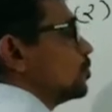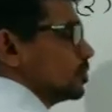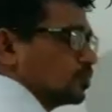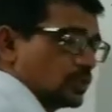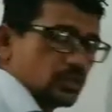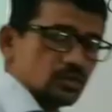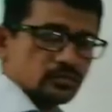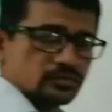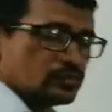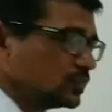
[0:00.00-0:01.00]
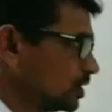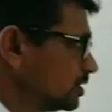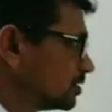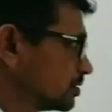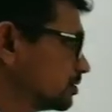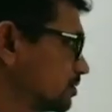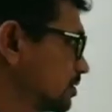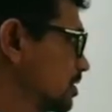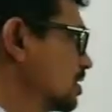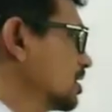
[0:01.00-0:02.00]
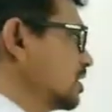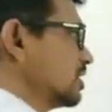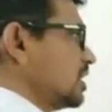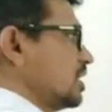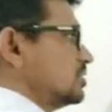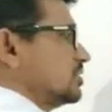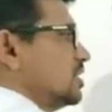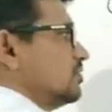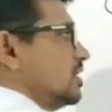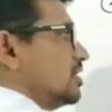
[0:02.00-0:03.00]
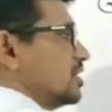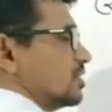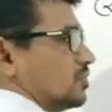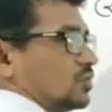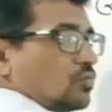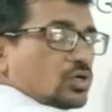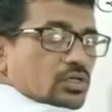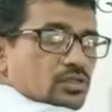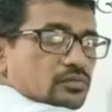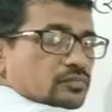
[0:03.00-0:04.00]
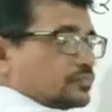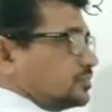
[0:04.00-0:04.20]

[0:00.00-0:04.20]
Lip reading: you have to. Okay? Calcium when react with water,